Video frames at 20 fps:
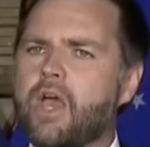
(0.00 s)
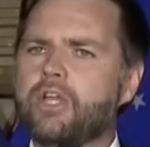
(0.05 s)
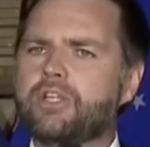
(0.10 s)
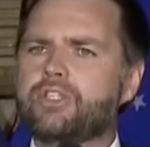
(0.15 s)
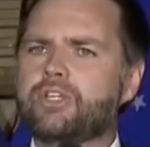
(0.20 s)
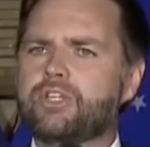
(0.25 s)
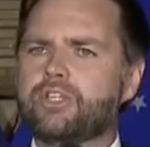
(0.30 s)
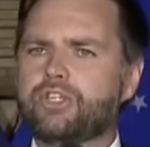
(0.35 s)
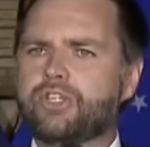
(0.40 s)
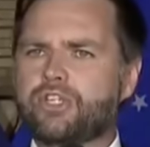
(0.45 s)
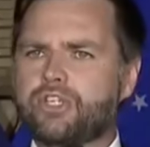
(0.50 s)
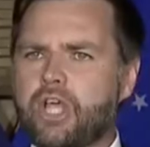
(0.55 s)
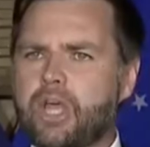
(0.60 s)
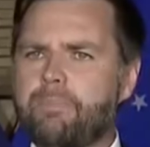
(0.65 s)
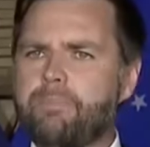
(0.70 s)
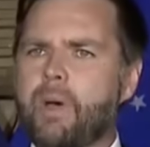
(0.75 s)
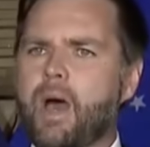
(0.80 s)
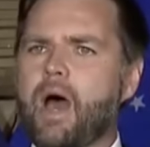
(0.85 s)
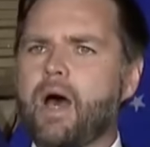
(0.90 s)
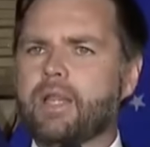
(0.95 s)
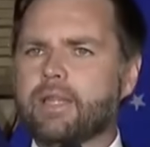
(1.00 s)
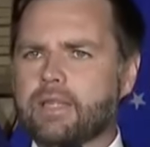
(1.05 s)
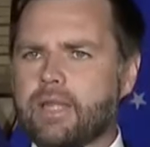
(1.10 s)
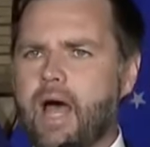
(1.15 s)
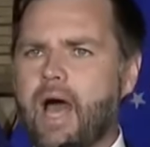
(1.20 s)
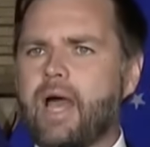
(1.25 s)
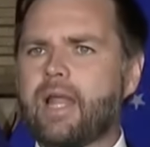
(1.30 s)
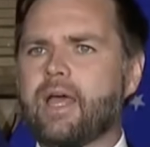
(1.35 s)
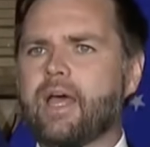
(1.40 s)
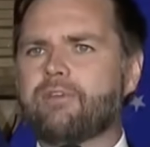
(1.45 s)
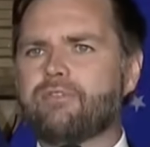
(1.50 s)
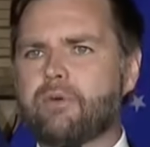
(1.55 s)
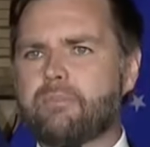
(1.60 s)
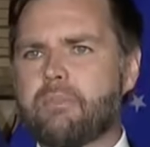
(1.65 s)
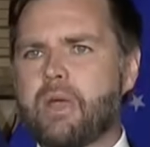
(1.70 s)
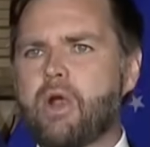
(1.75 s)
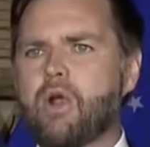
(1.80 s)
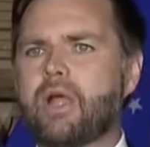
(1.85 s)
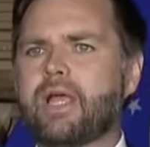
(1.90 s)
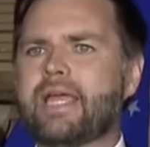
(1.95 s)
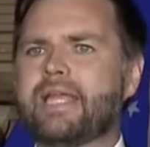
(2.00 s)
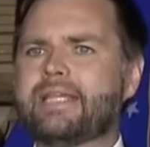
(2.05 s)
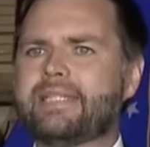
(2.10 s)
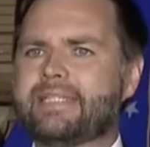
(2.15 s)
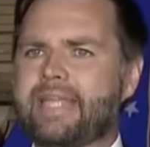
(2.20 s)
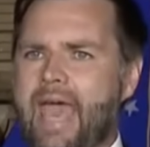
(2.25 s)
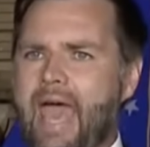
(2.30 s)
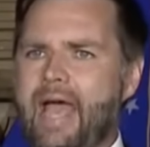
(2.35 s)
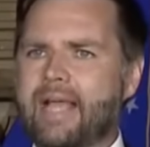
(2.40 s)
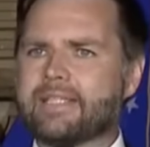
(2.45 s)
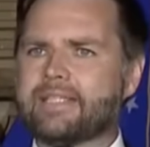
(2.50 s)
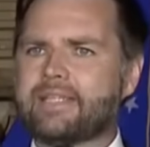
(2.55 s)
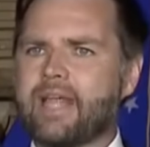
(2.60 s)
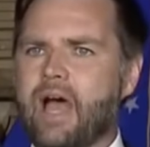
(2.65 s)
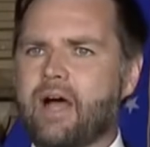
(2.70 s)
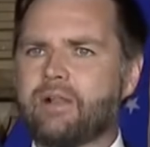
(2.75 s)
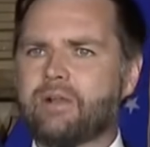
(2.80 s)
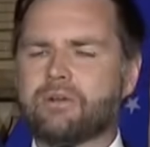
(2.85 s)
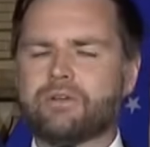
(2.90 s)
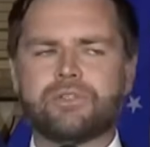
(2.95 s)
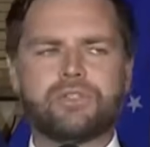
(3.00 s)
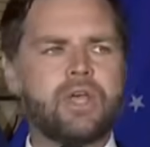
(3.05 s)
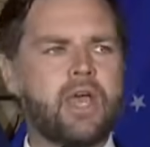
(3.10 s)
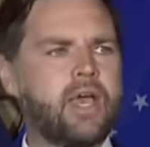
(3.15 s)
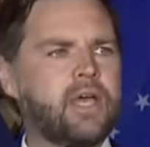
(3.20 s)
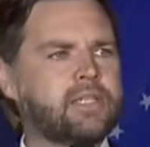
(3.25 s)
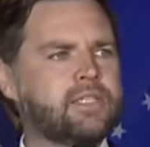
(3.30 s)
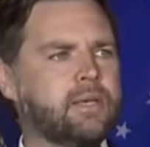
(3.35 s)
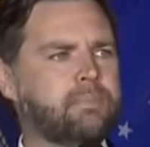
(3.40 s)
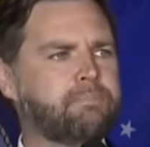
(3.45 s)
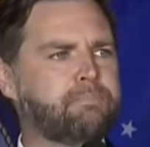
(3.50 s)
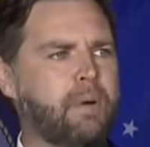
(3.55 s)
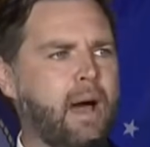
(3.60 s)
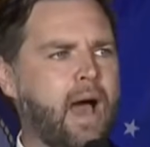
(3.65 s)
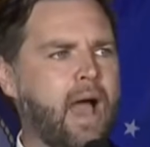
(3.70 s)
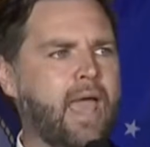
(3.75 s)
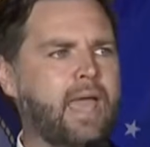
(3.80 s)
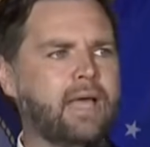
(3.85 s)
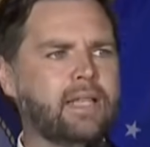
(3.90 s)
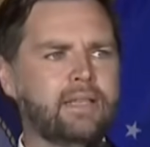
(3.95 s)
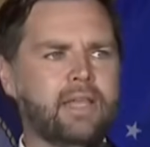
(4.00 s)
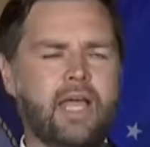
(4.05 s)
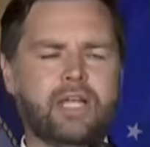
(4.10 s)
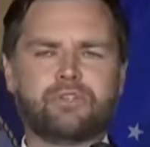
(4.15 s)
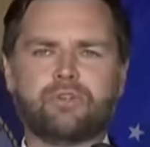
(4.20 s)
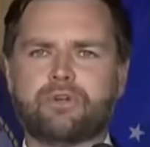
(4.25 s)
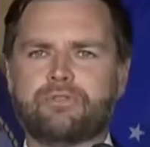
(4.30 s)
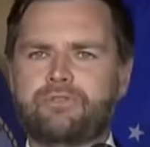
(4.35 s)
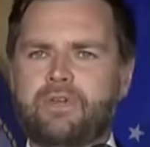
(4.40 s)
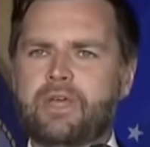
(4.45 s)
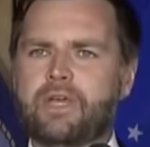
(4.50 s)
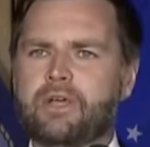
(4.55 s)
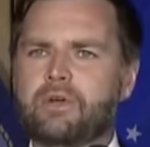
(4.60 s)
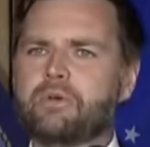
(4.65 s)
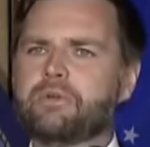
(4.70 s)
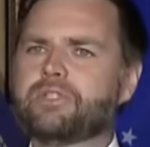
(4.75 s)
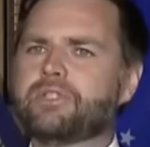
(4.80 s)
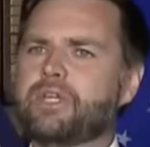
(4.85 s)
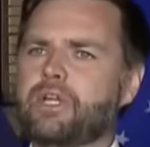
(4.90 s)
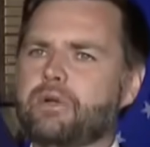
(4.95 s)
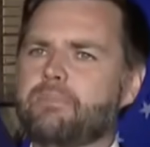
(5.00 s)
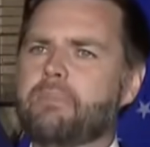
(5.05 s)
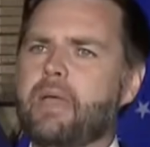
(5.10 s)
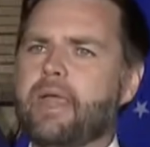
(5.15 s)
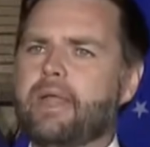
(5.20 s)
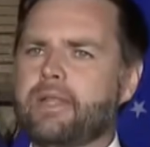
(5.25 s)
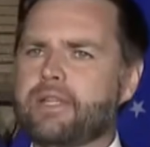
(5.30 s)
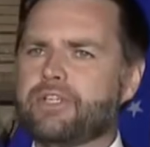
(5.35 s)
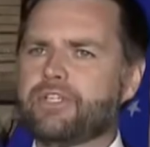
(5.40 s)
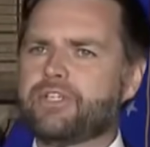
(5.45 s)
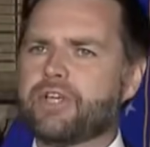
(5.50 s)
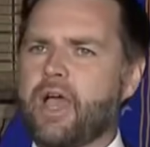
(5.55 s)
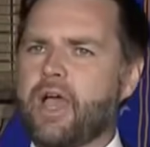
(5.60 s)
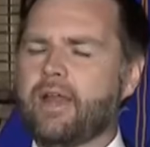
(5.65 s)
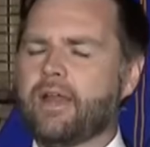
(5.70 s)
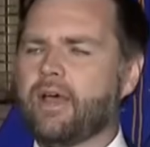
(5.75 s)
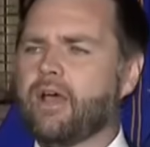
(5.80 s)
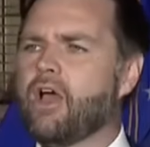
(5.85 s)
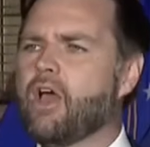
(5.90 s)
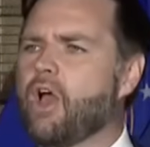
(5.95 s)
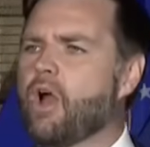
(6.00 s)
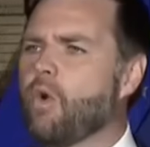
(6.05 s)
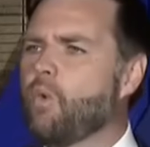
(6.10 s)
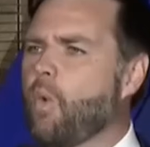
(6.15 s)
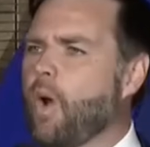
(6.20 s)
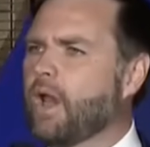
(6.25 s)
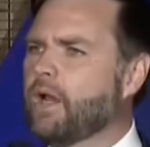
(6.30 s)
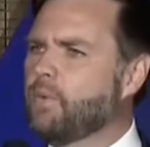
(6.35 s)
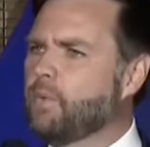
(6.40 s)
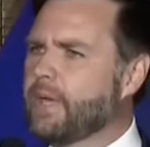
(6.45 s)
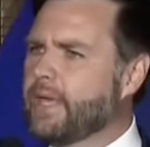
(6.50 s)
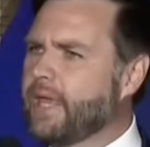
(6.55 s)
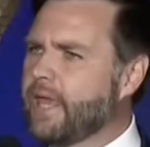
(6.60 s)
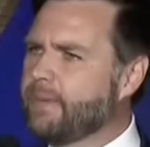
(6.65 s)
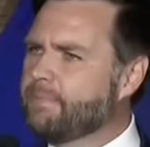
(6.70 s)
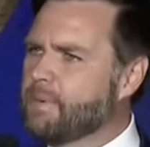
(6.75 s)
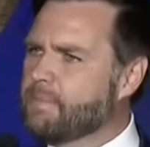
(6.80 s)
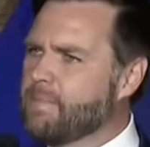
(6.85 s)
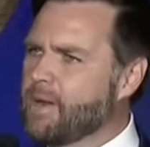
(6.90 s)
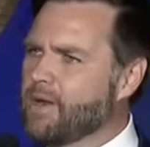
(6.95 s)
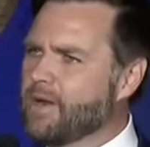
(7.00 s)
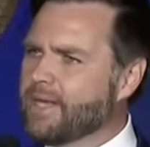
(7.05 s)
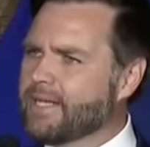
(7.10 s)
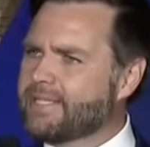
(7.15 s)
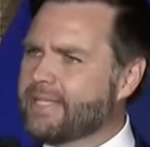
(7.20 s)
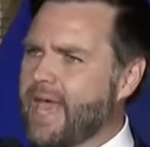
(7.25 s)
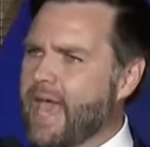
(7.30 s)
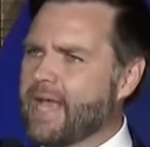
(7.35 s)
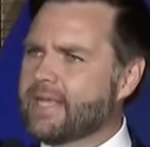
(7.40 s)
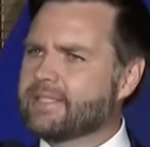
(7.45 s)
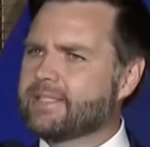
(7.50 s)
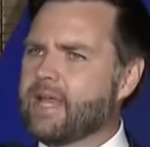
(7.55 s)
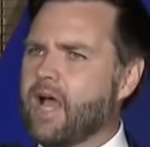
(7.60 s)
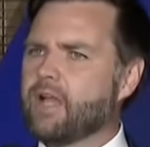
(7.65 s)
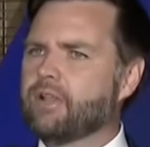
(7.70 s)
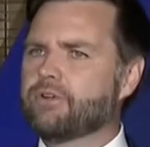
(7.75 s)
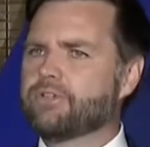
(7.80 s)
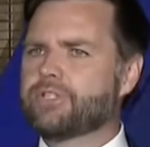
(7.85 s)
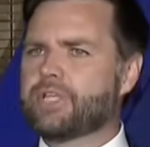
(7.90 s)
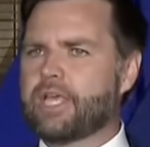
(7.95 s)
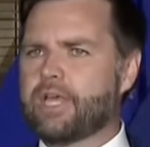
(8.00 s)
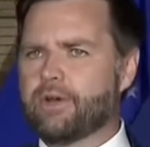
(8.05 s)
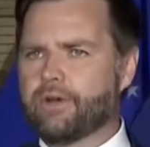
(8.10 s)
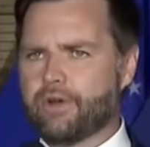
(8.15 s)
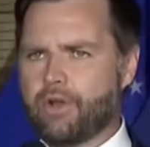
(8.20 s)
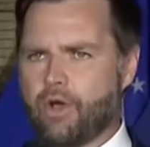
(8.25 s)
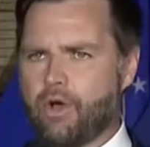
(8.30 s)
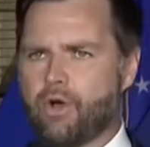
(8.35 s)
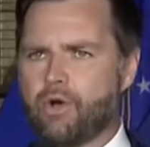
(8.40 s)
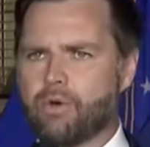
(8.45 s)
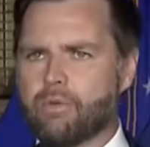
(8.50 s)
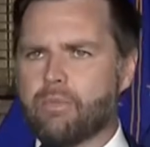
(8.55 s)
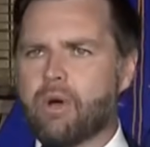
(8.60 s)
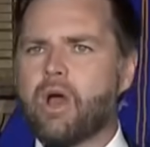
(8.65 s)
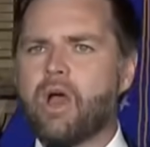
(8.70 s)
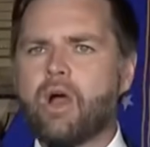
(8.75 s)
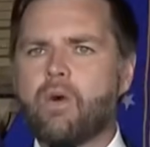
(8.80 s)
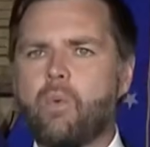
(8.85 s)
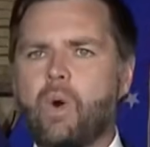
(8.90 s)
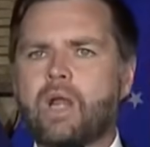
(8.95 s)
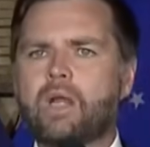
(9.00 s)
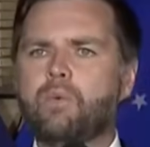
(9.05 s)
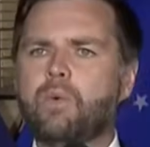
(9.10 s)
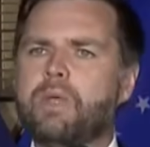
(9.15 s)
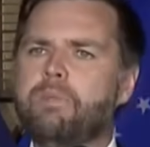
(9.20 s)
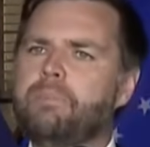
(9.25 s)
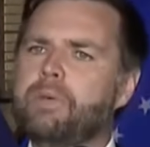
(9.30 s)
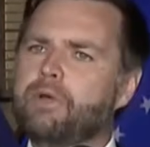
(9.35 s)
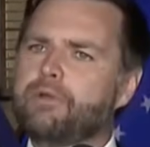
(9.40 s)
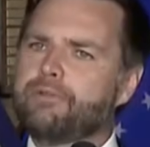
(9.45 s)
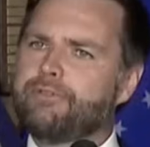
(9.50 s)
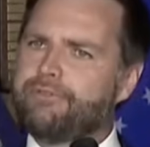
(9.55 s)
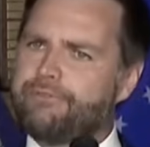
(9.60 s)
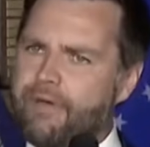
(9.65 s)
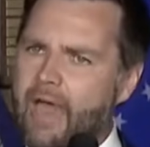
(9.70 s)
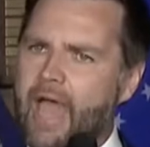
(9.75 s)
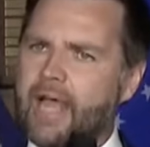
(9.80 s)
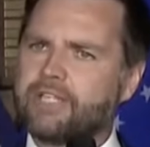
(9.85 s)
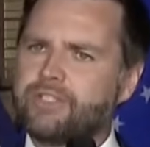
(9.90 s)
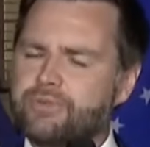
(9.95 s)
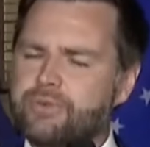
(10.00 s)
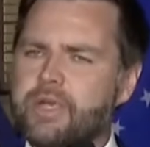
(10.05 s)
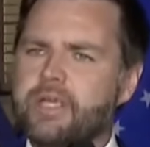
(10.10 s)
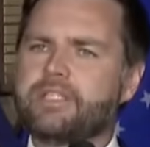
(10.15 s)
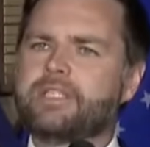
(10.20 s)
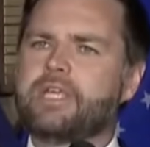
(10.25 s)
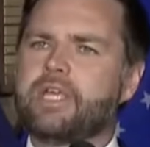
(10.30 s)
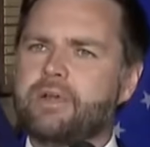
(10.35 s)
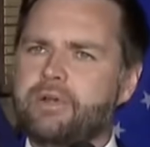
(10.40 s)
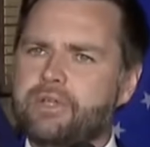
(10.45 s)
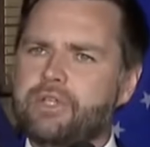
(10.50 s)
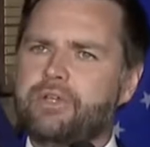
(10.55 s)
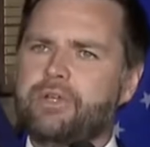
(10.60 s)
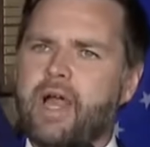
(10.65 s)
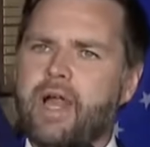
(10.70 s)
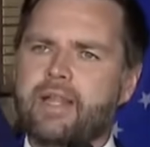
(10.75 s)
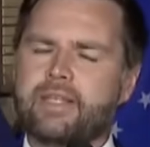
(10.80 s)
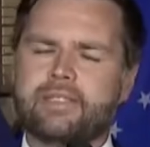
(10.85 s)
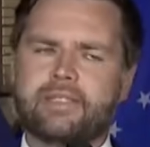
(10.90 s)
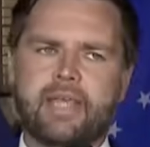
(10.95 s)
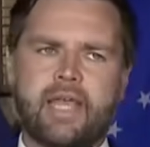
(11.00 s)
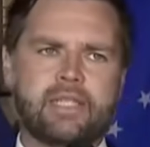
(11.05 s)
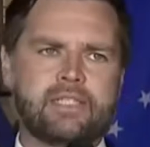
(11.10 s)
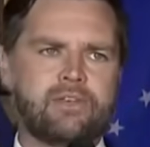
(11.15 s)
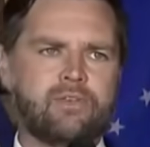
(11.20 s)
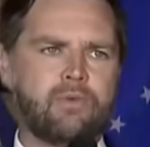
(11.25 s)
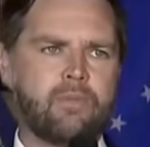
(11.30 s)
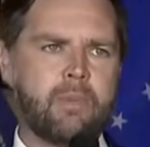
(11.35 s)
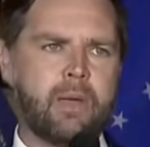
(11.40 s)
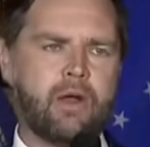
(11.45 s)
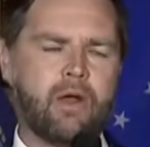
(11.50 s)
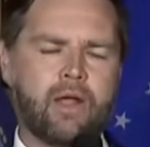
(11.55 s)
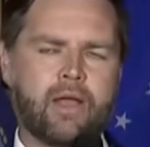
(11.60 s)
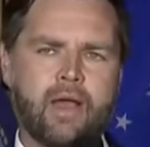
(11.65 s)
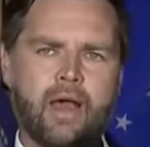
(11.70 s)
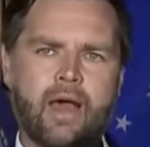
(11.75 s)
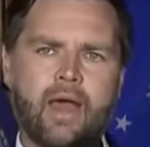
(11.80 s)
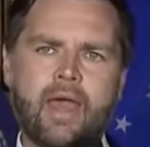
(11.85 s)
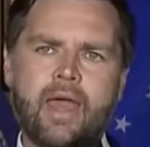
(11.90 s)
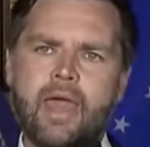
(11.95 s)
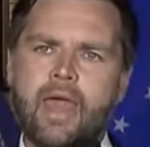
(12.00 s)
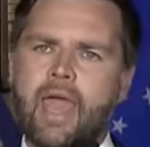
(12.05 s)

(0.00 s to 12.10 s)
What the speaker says: To ship a lot of American tax dollars to buy electric vehicles that are made in China. Why don't we keep American tax dollars here at home? Why don't we build factories here in the United States of America?